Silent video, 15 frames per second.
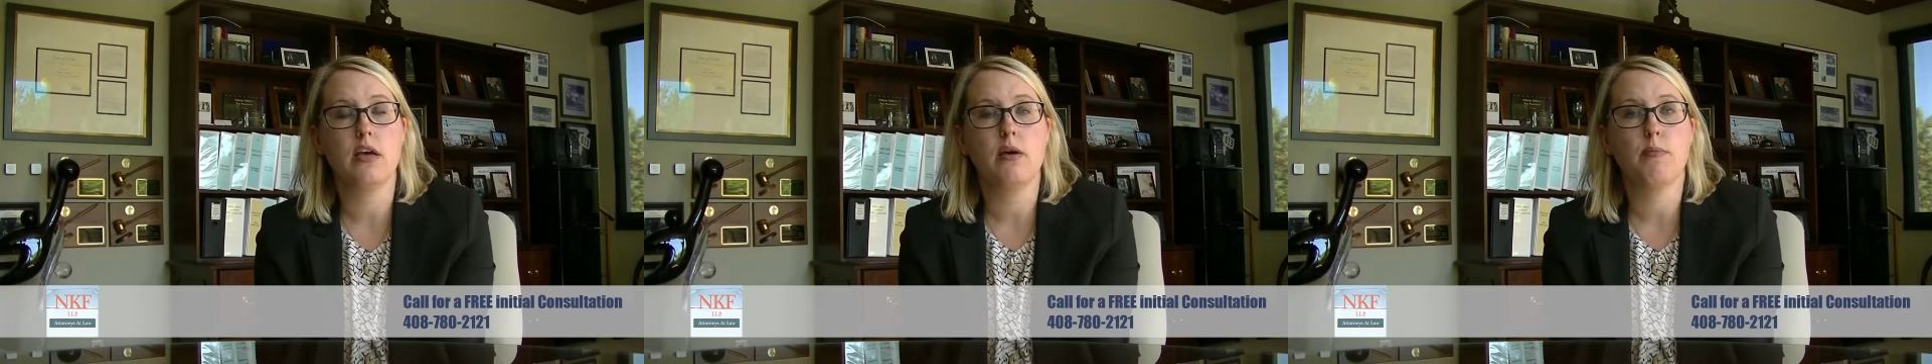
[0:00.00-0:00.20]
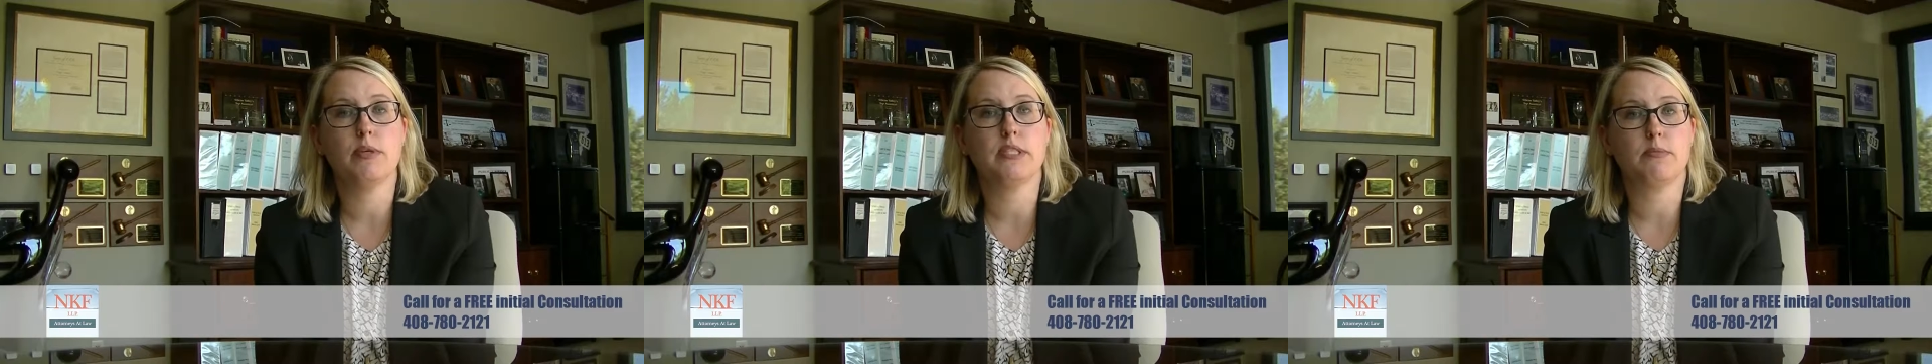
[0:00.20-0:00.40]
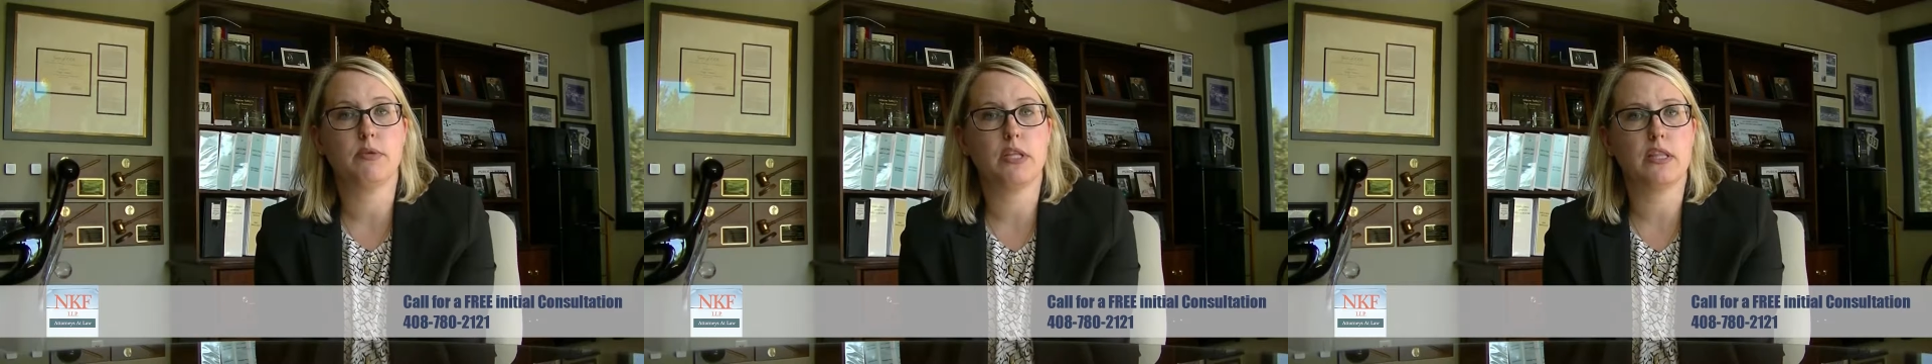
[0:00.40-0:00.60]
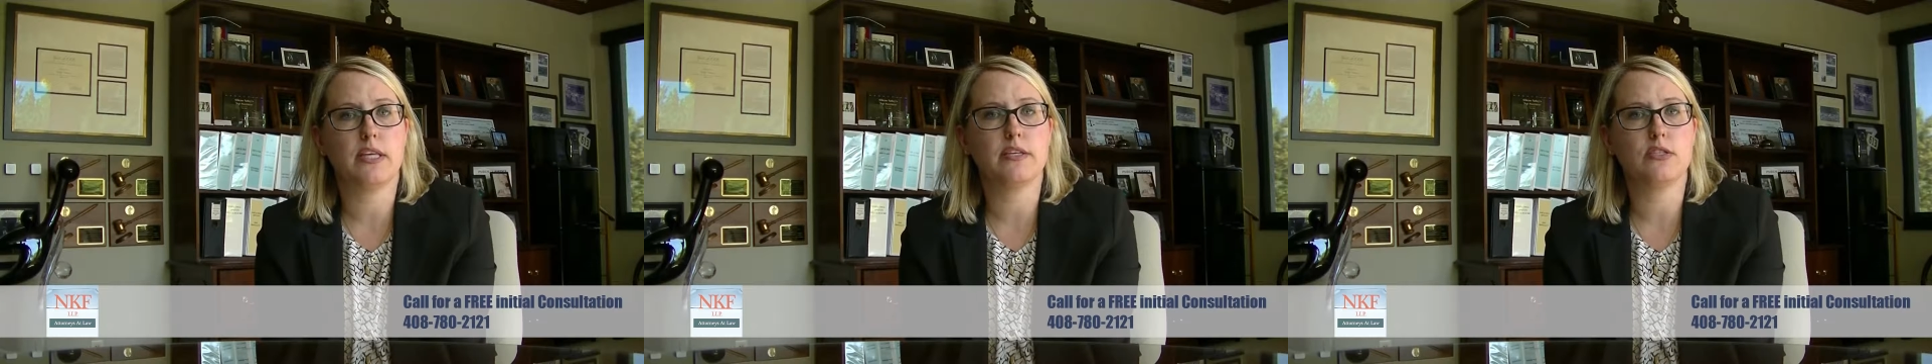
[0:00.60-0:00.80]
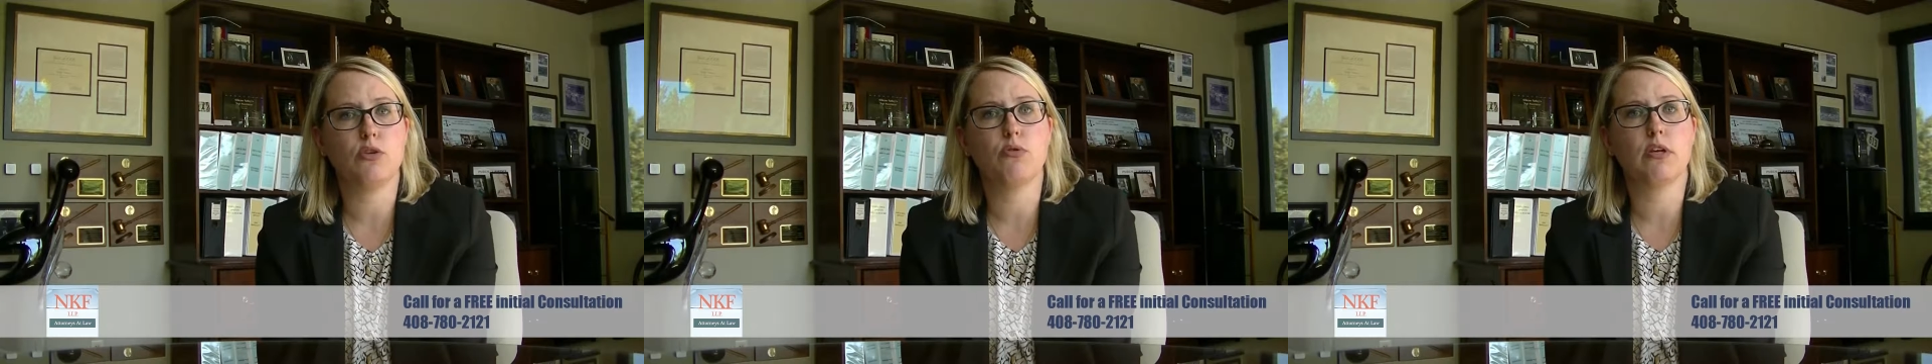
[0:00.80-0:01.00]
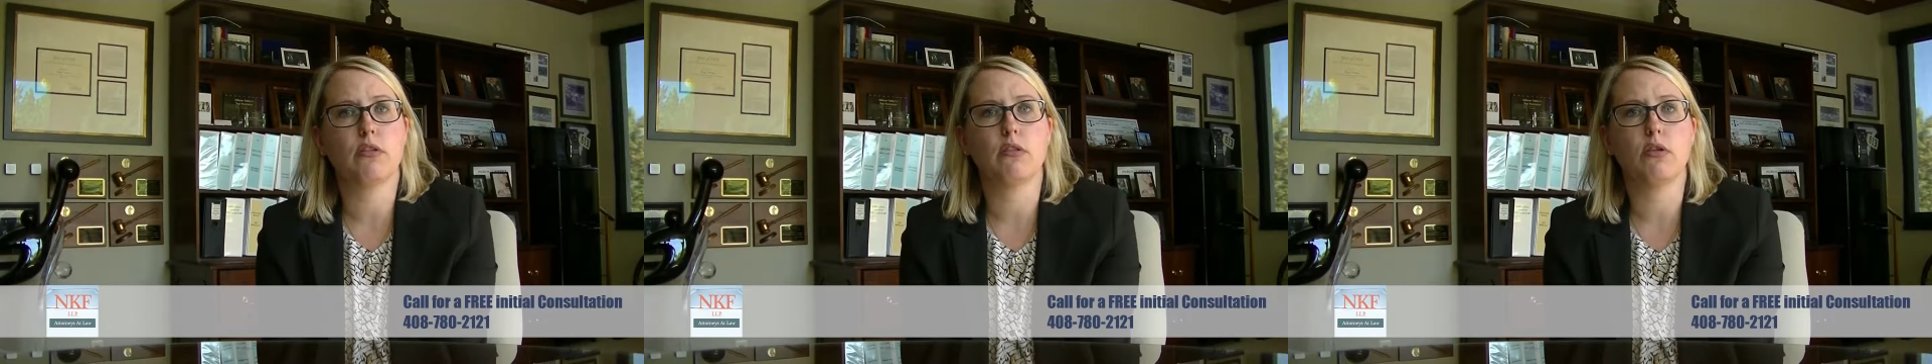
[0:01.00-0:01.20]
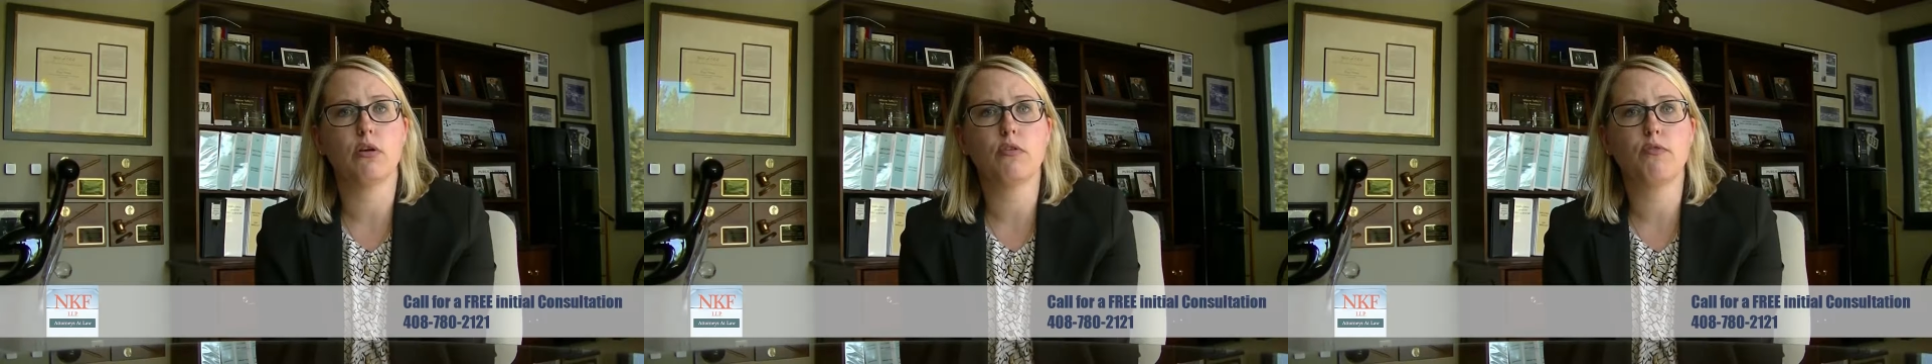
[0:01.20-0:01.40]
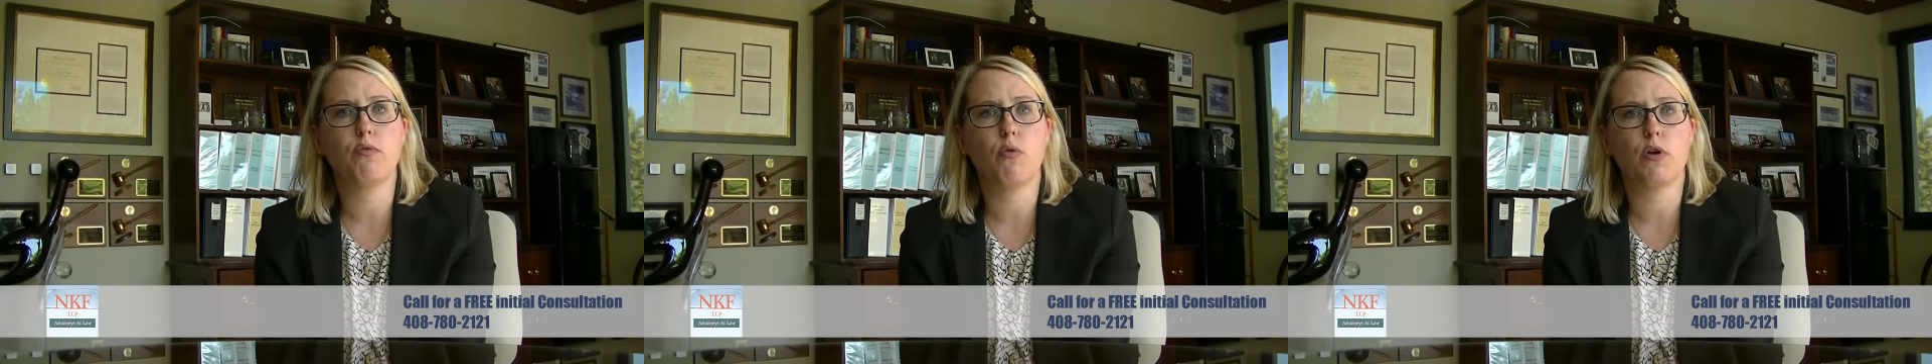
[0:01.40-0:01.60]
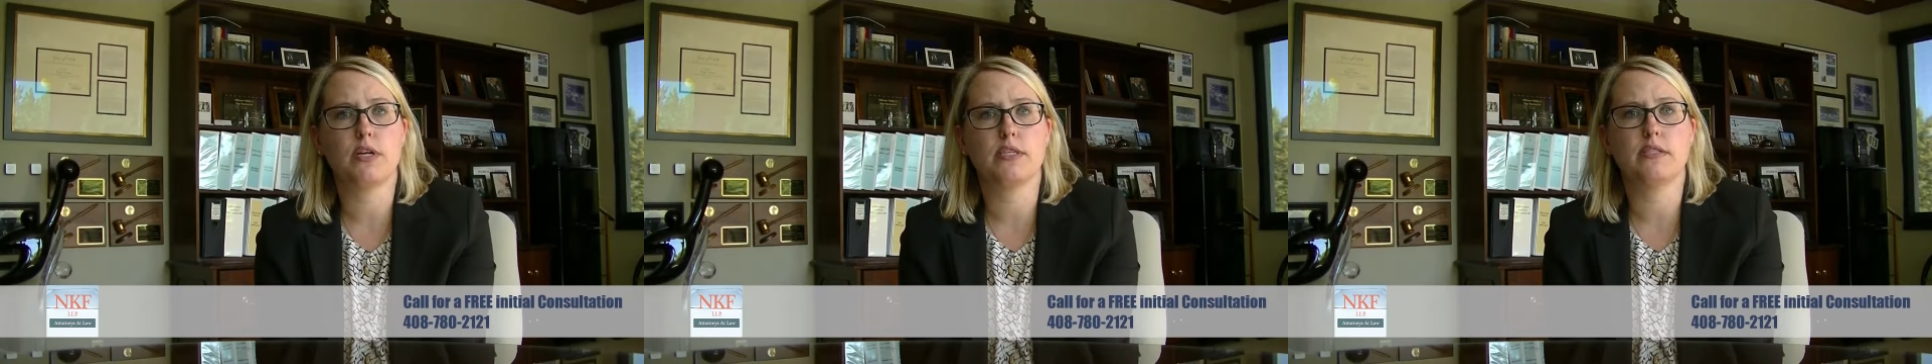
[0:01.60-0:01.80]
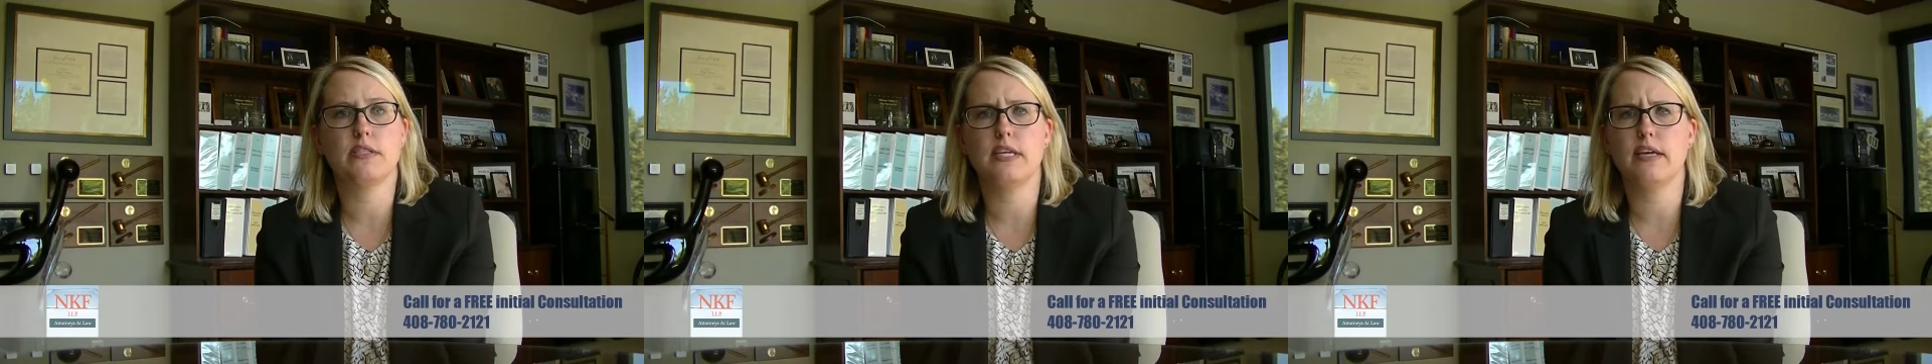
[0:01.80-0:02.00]
But some of the things you can look for to
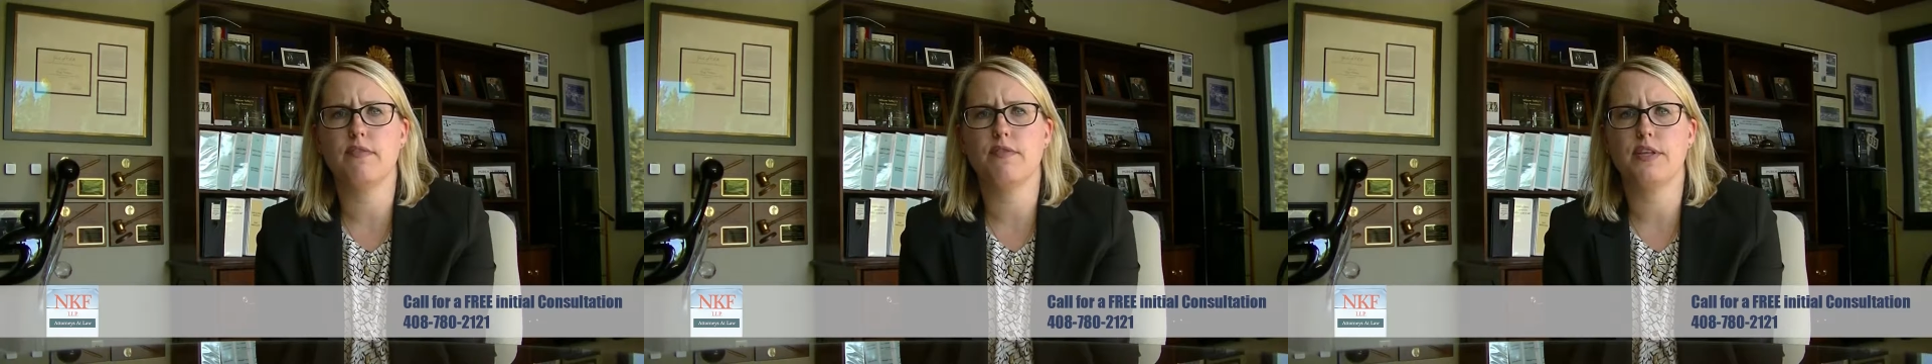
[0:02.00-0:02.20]
see if